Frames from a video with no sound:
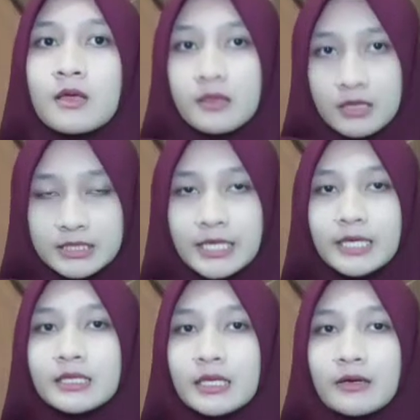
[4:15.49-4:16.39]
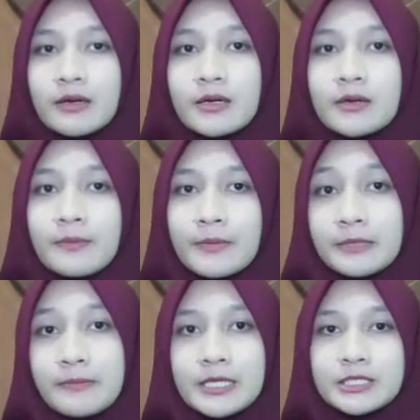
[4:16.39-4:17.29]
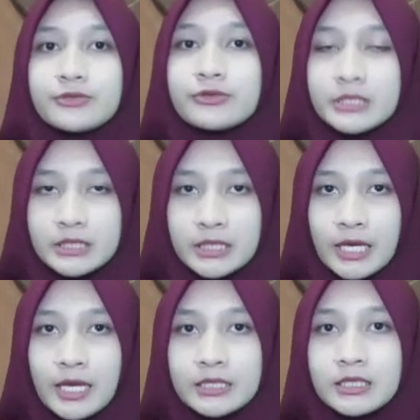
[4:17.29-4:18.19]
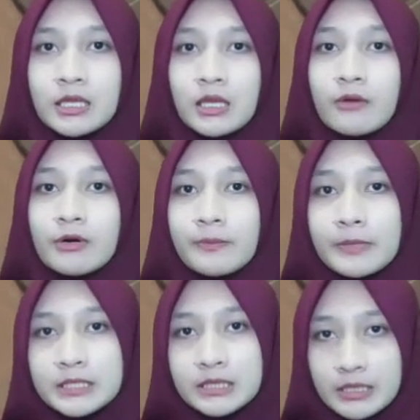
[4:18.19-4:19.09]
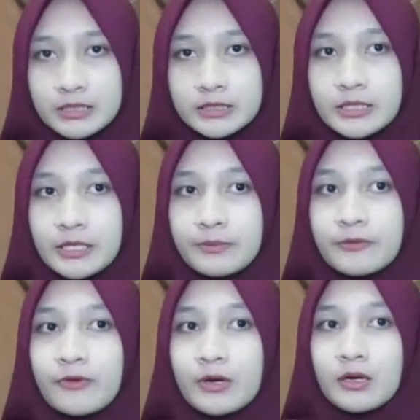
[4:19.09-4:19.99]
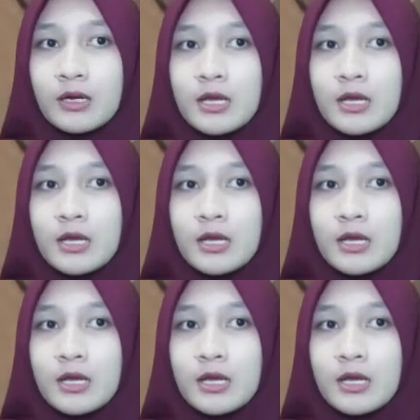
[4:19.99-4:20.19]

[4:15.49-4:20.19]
The second error made by student had a lower percentage than before.